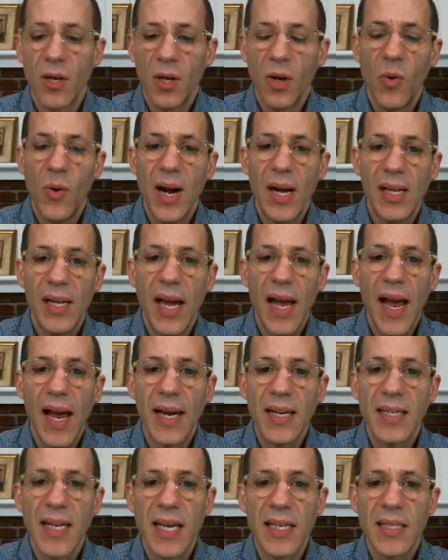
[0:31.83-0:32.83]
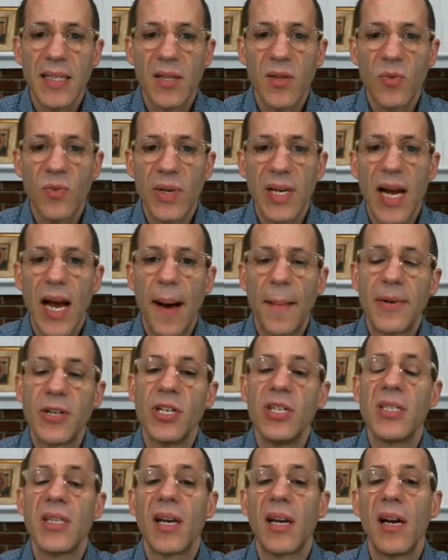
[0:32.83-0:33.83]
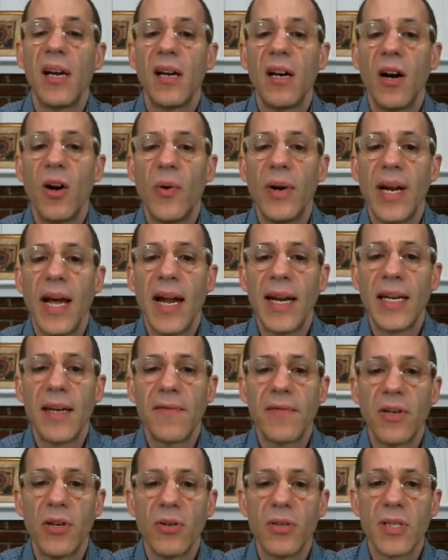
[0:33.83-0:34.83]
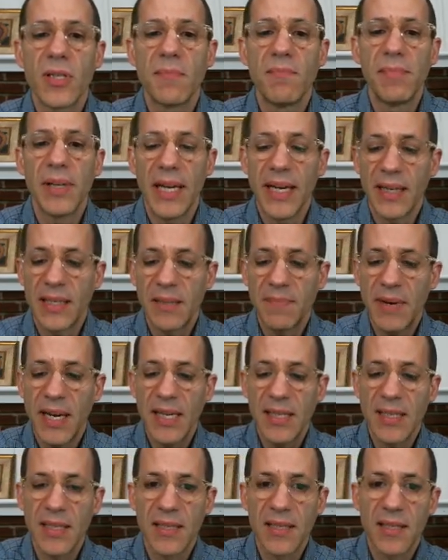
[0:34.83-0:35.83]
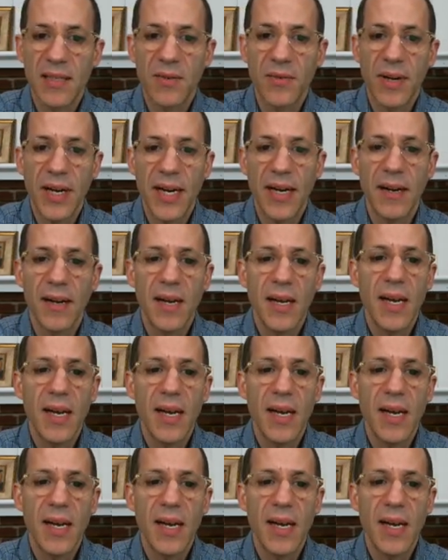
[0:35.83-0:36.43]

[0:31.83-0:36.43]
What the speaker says: Well, X has three options. It can go in any of those blank spaces, right?